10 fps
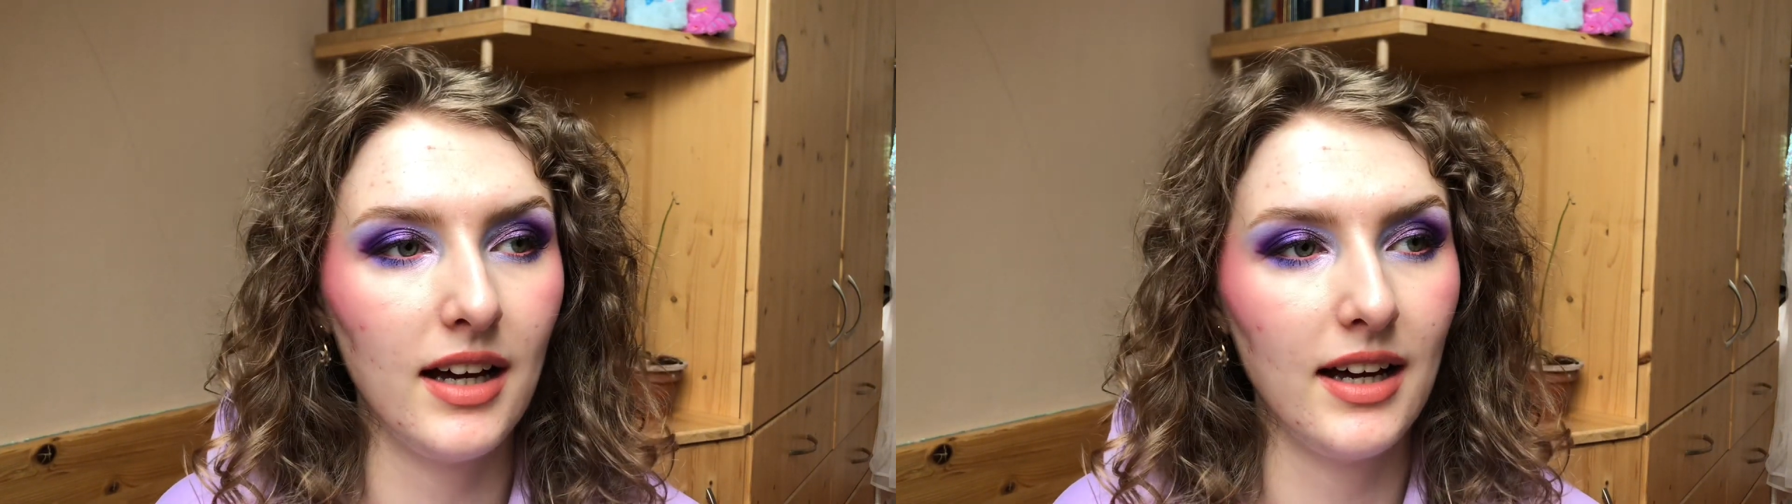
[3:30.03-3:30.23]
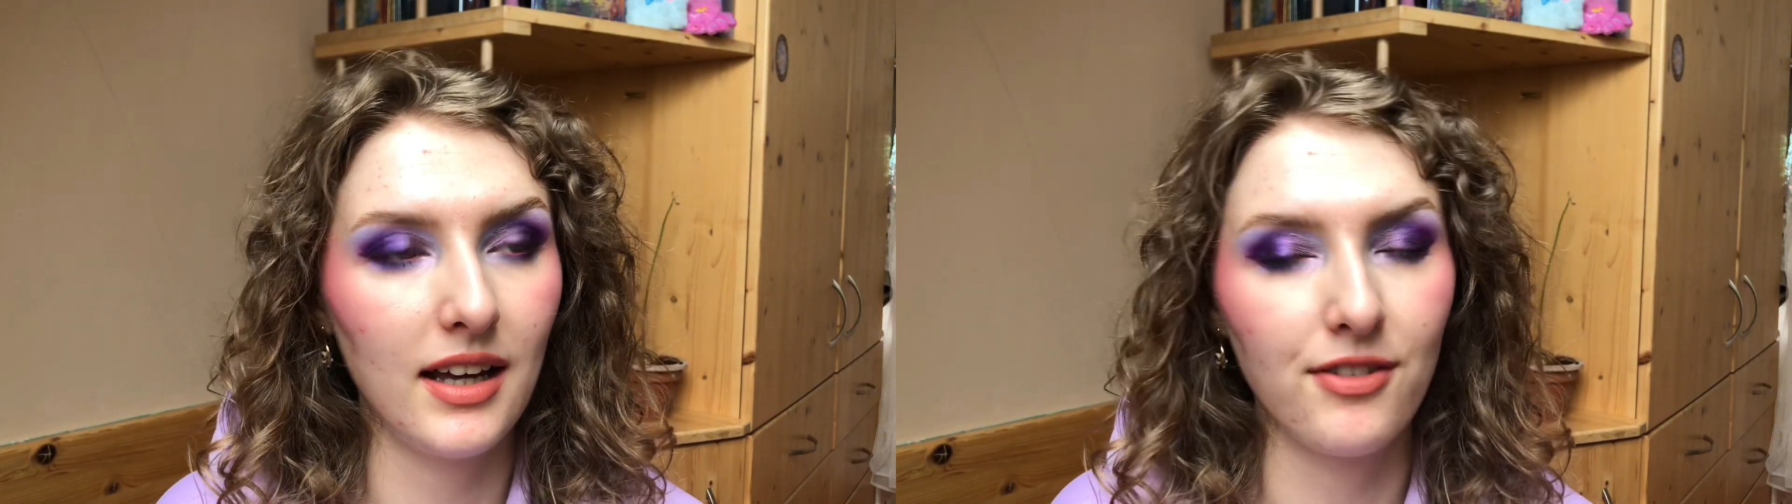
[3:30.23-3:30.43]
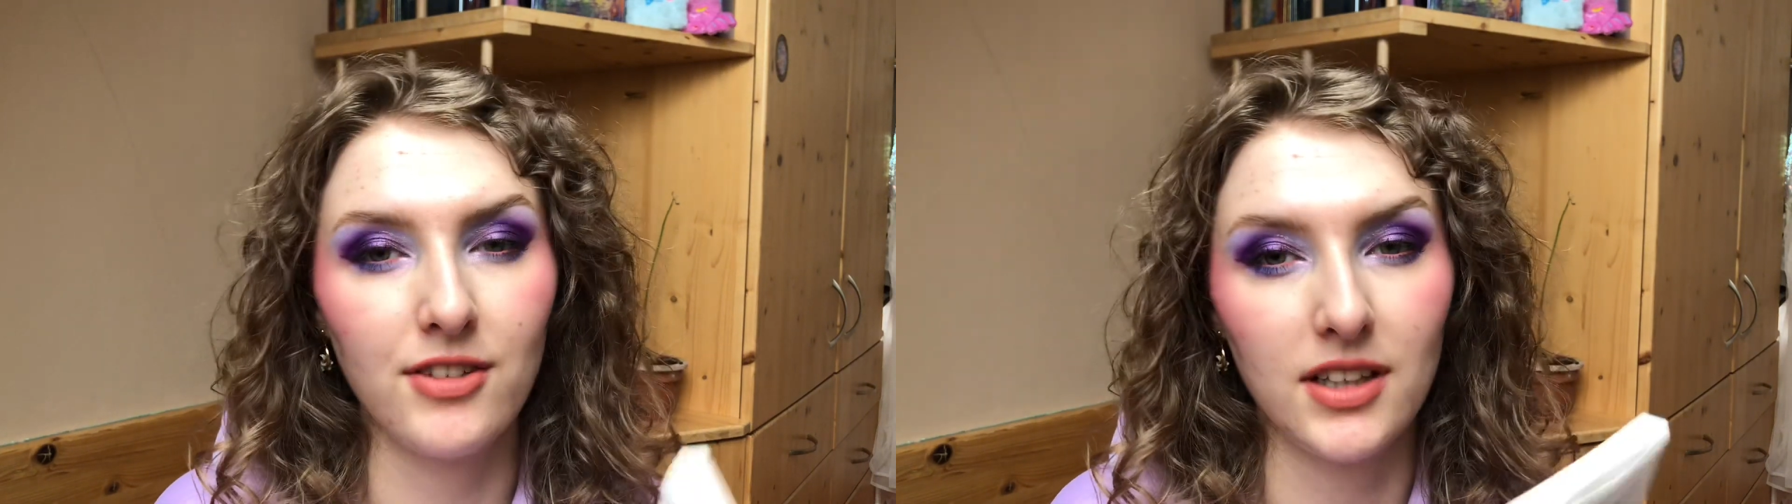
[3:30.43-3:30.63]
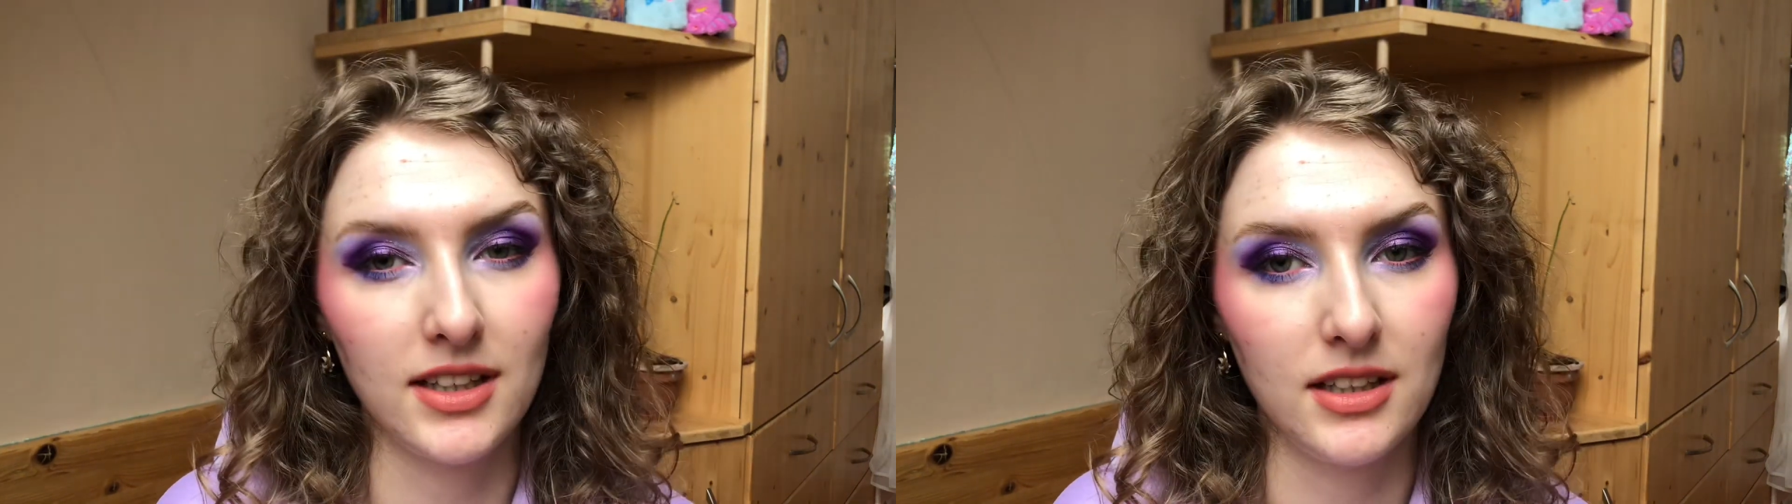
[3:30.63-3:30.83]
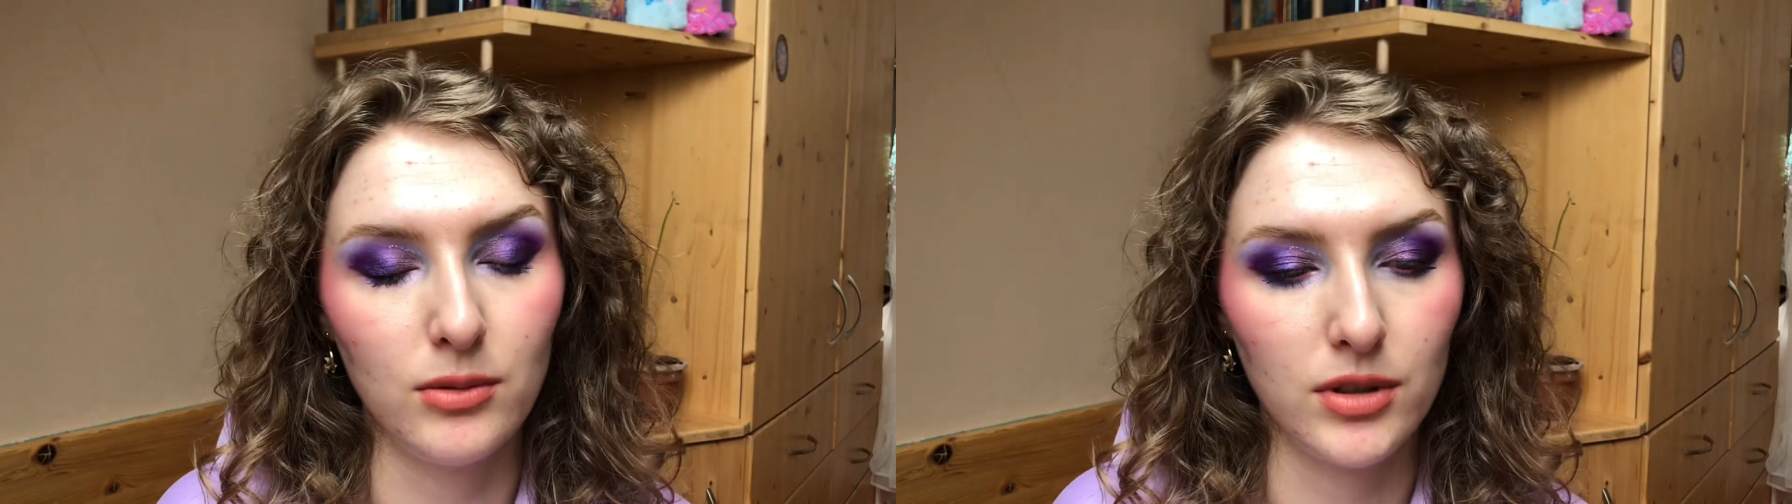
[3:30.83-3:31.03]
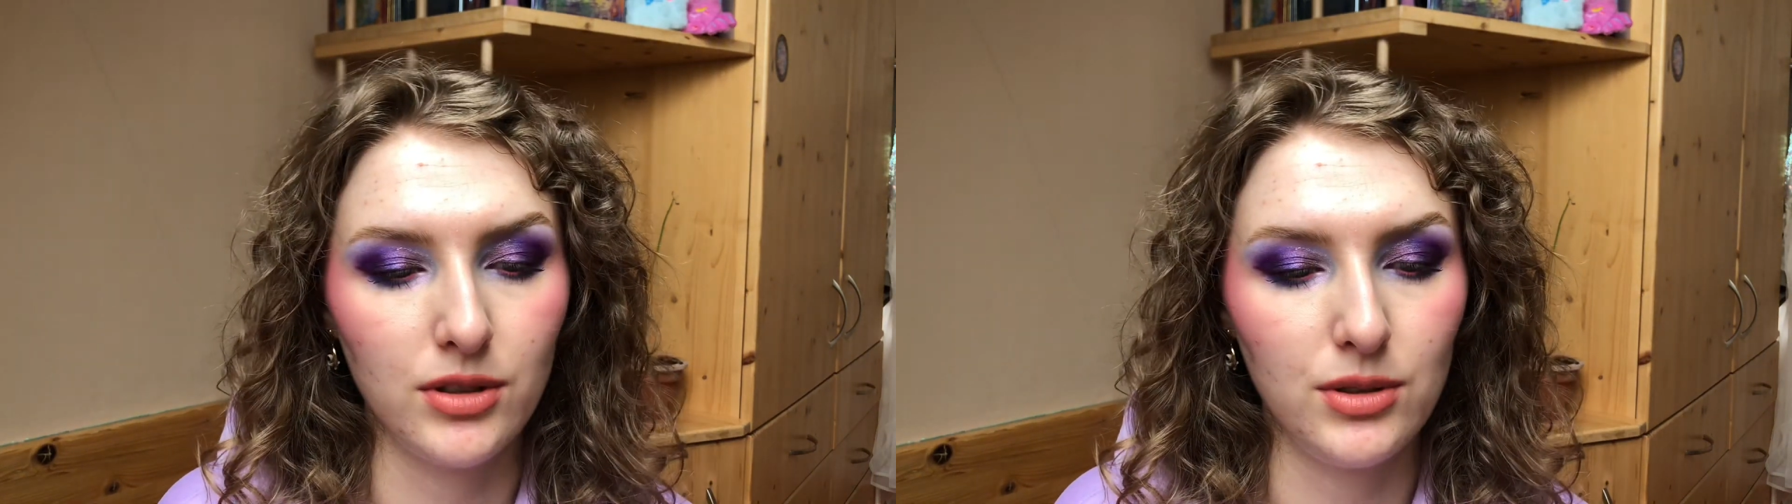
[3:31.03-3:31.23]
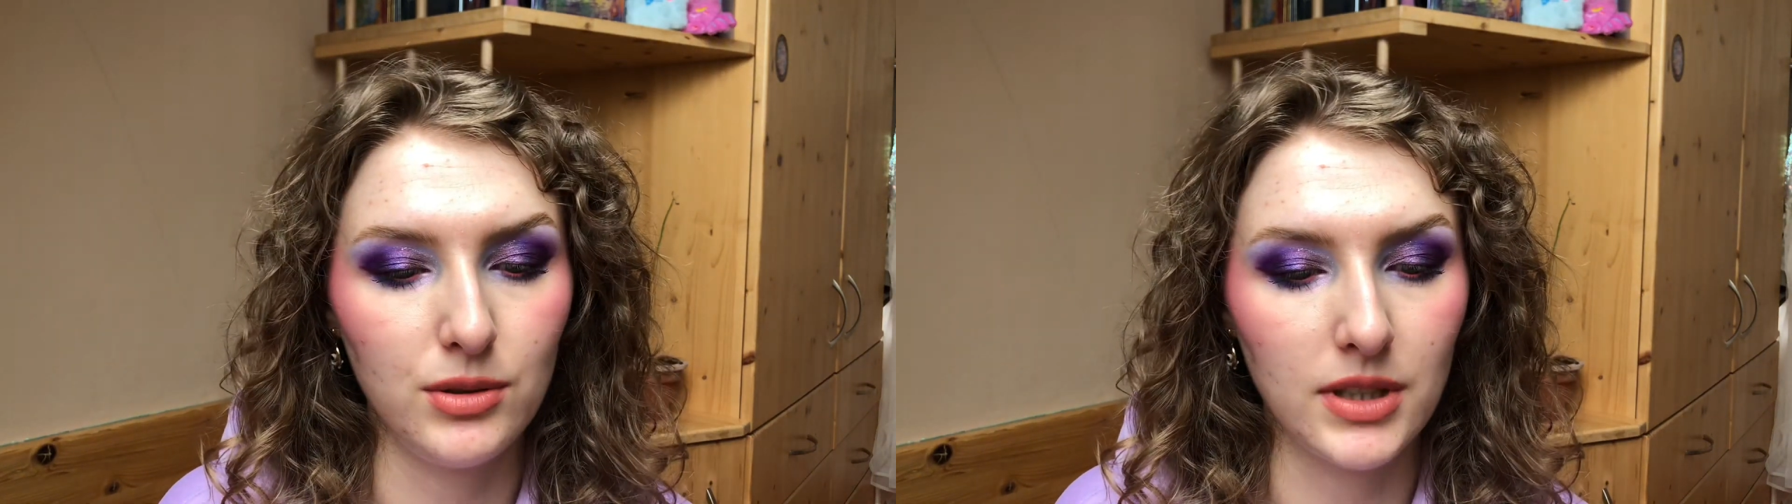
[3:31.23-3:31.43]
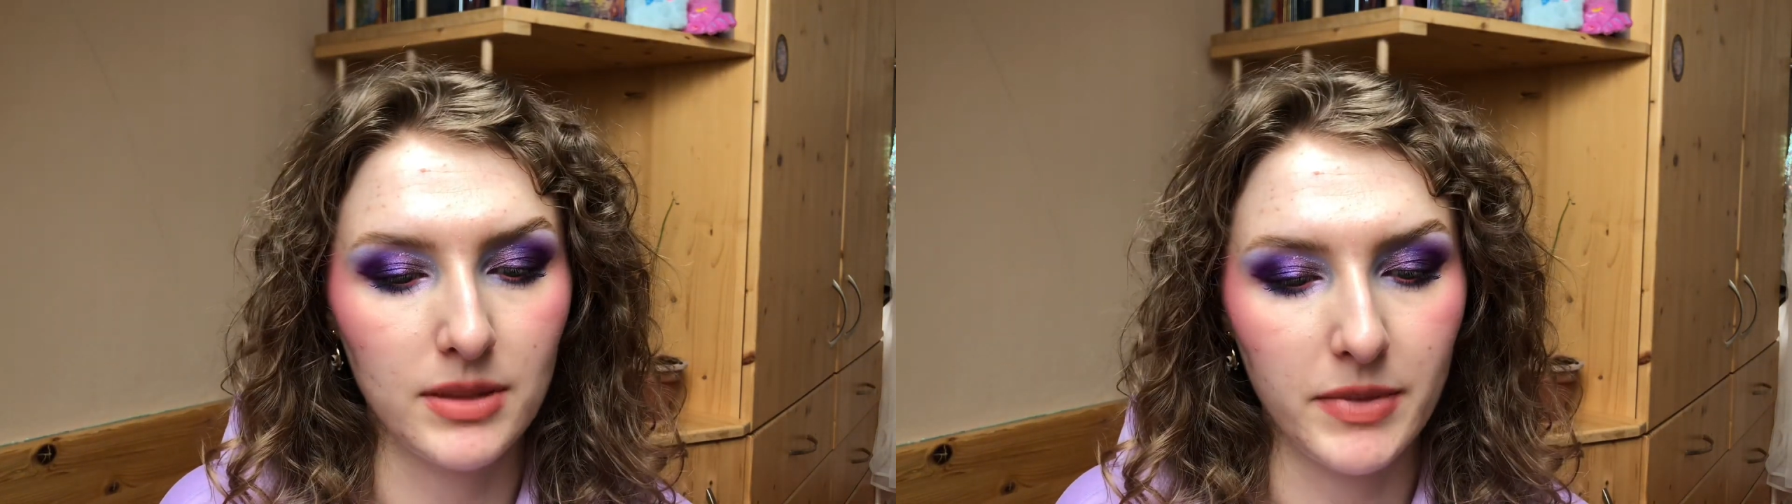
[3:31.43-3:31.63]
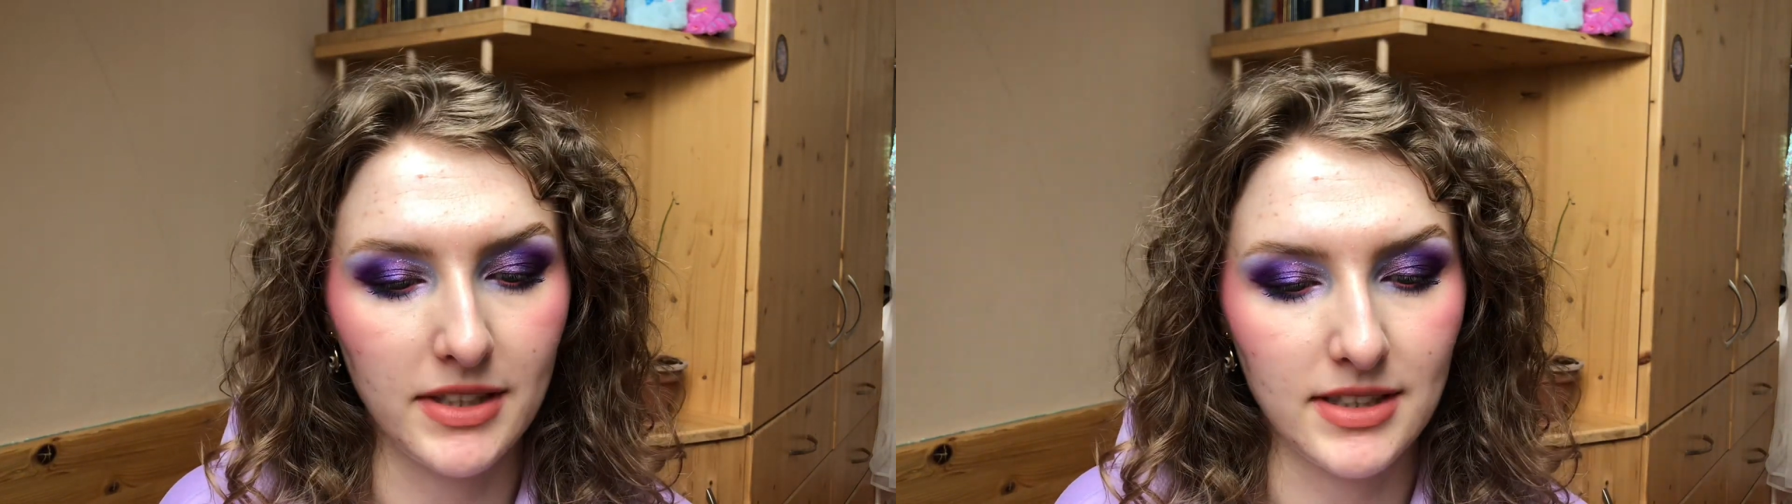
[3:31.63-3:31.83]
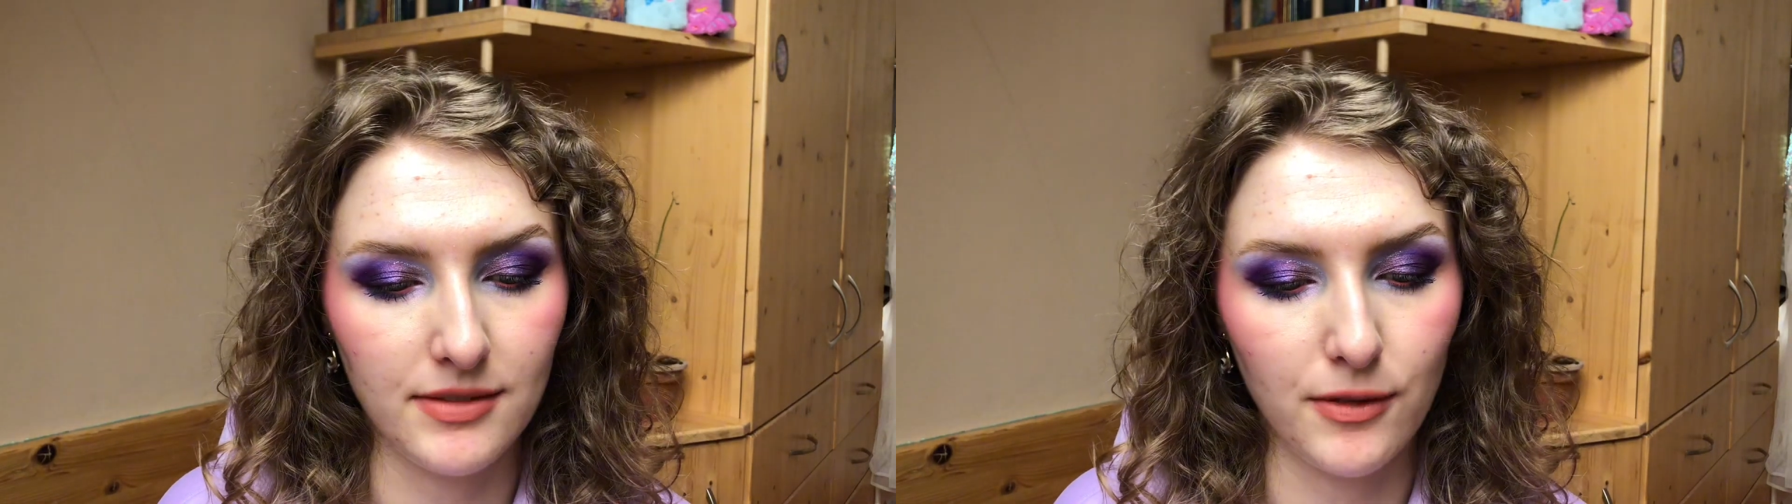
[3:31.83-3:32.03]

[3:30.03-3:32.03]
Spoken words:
I feel like they were too expensive